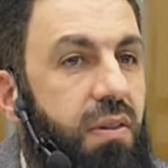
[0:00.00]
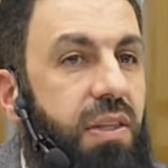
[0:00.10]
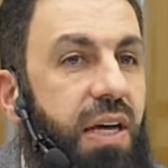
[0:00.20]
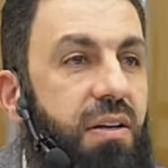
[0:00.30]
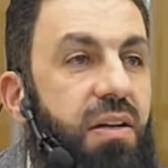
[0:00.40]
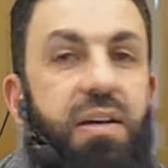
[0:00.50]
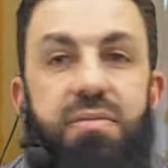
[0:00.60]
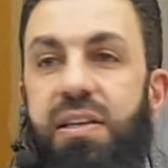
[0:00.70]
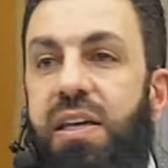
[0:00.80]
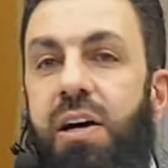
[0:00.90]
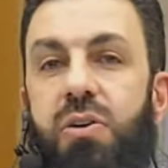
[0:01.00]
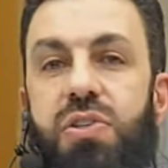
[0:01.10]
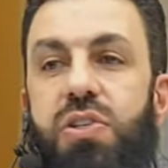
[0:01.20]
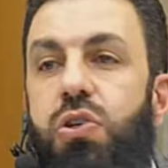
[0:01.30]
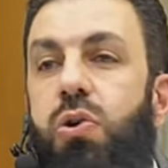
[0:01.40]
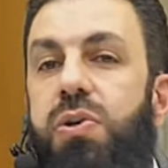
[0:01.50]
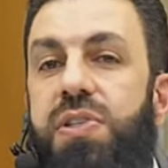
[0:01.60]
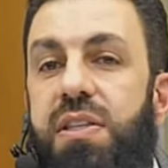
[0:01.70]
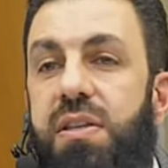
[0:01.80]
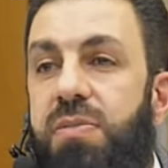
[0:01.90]
that nothing else is
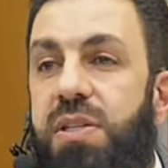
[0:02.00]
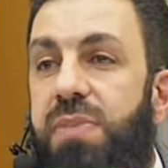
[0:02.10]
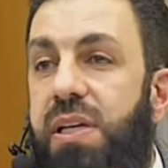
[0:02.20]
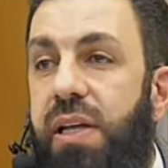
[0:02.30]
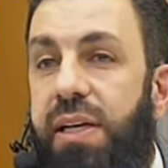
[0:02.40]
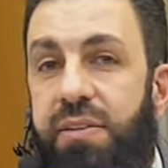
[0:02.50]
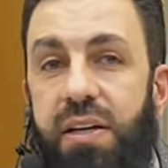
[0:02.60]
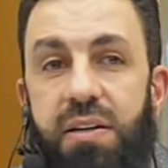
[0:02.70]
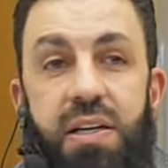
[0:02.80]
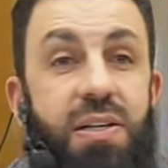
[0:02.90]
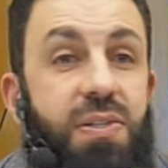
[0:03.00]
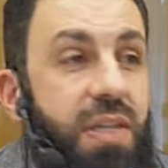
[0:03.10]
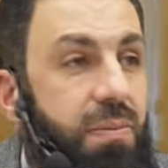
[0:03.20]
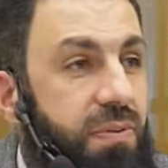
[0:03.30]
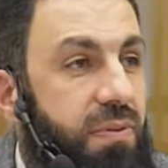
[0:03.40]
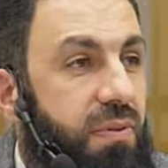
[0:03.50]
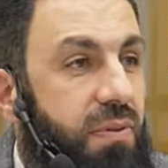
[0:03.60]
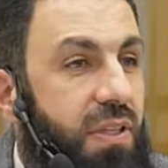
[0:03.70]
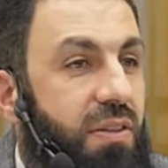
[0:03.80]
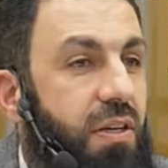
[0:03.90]
causing them to be like that
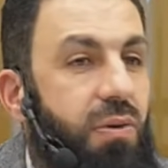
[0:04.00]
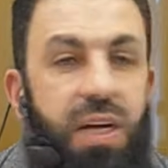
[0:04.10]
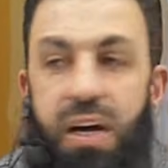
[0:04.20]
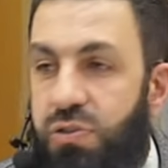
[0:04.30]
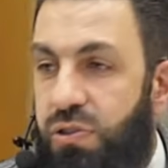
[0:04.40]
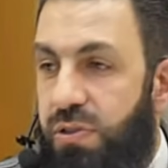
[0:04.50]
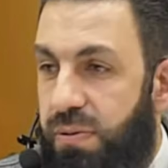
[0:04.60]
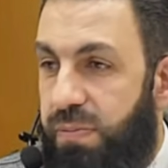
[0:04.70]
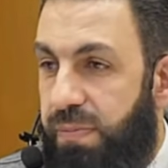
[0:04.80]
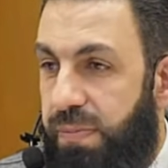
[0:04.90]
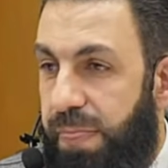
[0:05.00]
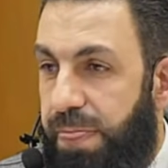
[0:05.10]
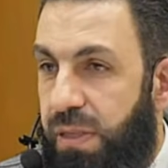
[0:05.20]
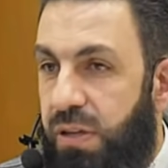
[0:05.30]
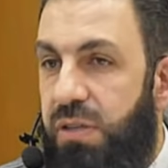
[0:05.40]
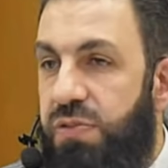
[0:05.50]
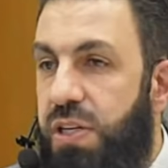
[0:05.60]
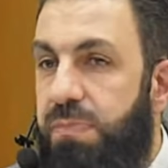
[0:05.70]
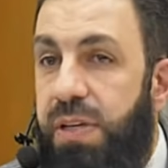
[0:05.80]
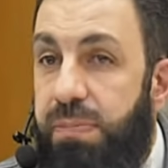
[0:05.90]
except that they're in Hajj. Okay,
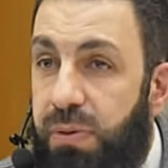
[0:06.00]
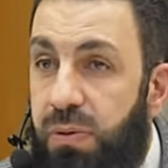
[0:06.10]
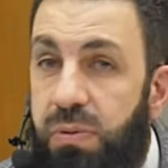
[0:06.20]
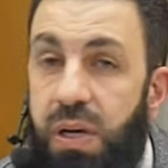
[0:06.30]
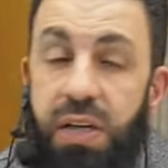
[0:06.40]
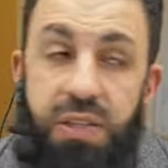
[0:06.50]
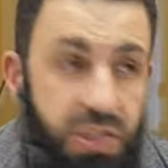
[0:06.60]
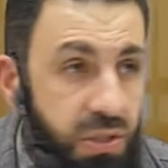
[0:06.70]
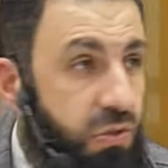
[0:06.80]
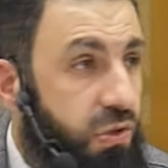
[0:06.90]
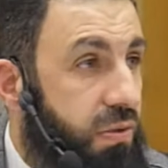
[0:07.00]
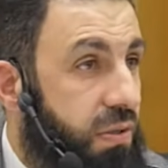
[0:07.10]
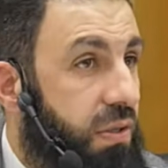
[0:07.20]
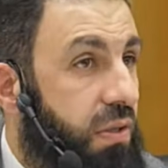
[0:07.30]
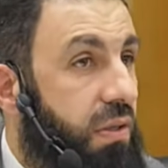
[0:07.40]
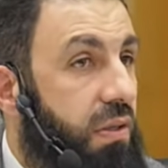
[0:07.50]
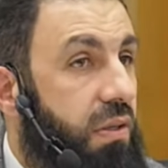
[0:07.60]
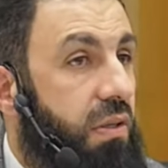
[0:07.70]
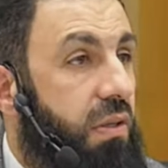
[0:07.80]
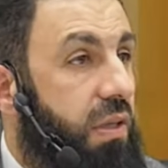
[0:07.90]
see people who are destitute,
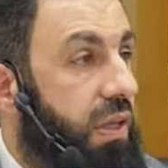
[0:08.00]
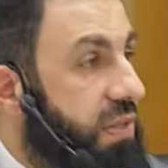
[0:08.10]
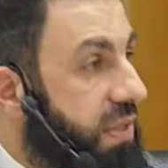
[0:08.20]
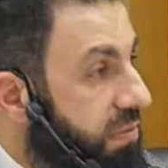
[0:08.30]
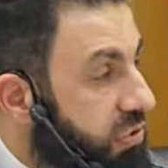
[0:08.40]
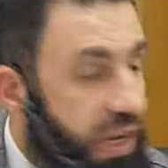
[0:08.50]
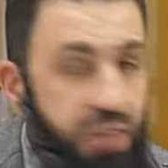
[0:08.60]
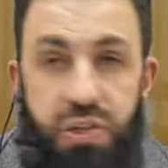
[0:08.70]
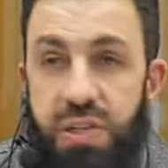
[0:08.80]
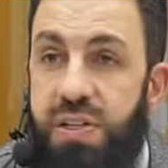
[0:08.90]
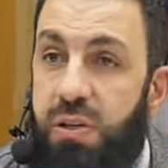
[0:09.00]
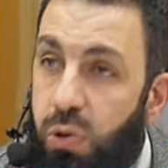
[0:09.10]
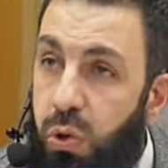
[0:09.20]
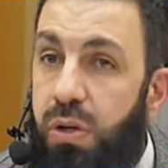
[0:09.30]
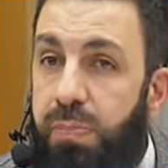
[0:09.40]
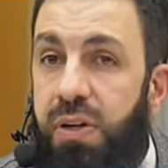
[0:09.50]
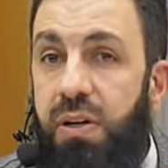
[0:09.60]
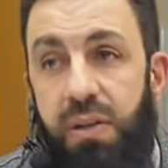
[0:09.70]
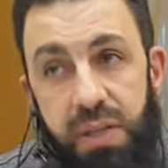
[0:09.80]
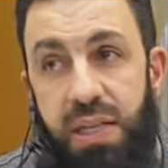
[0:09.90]
tragedies, and they'll call
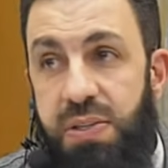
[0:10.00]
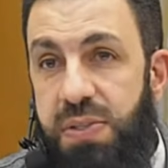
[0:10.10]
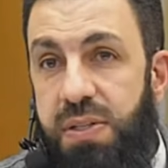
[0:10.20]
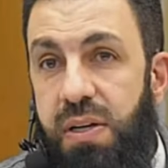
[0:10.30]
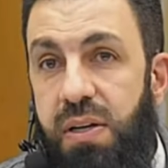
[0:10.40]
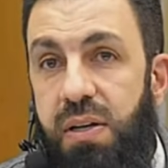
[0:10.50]
upon Allah. Yes,